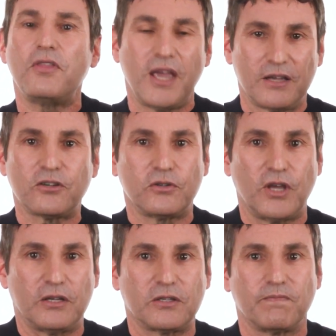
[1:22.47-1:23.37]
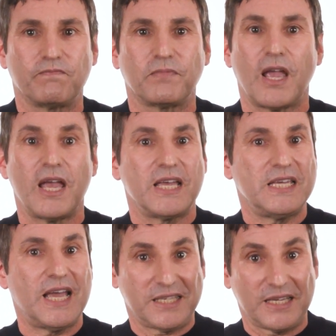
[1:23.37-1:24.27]
The answer is this.
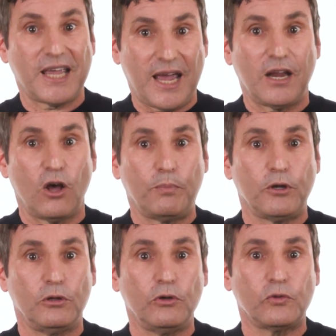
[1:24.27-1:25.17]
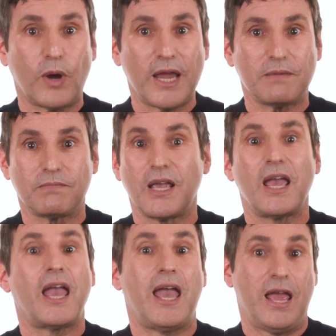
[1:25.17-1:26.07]
Yes, it can help you lose weight,
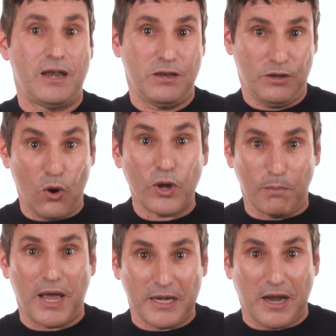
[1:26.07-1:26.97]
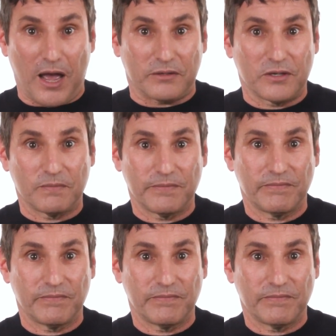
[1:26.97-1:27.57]
and no, it might not.